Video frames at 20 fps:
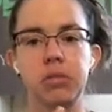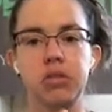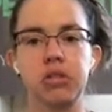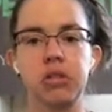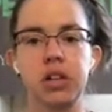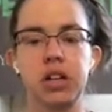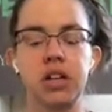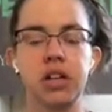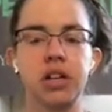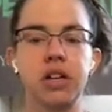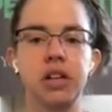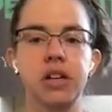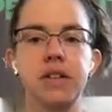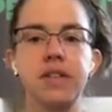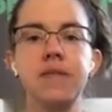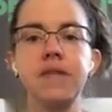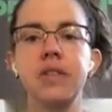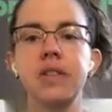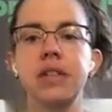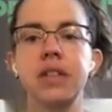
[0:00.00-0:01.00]

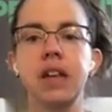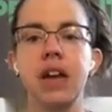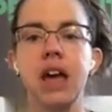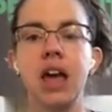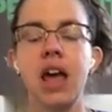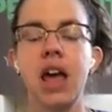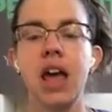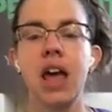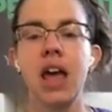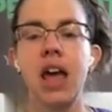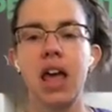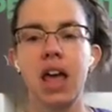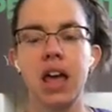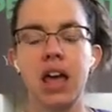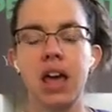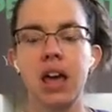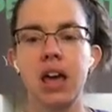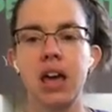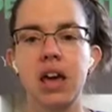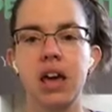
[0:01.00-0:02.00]
gloves,
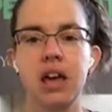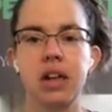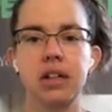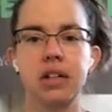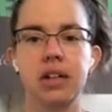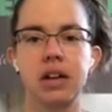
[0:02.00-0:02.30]
and